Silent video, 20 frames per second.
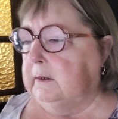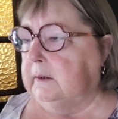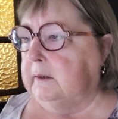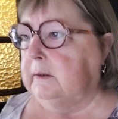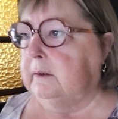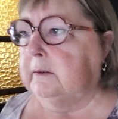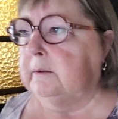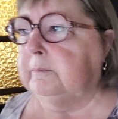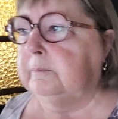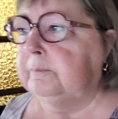
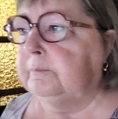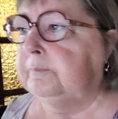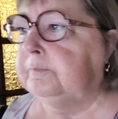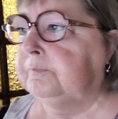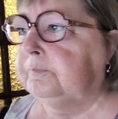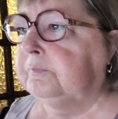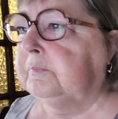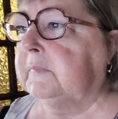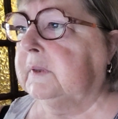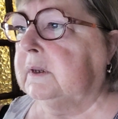an
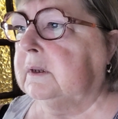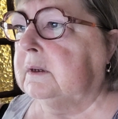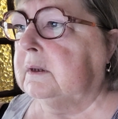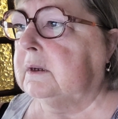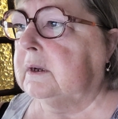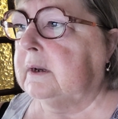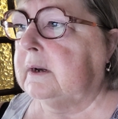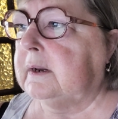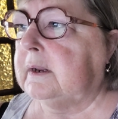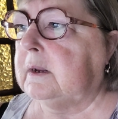
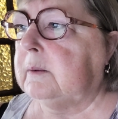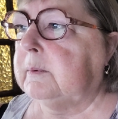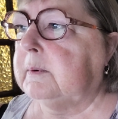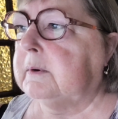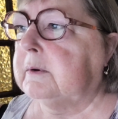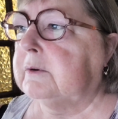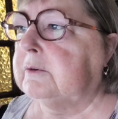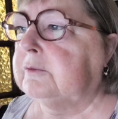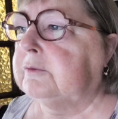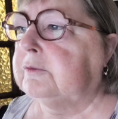
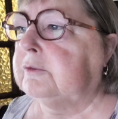email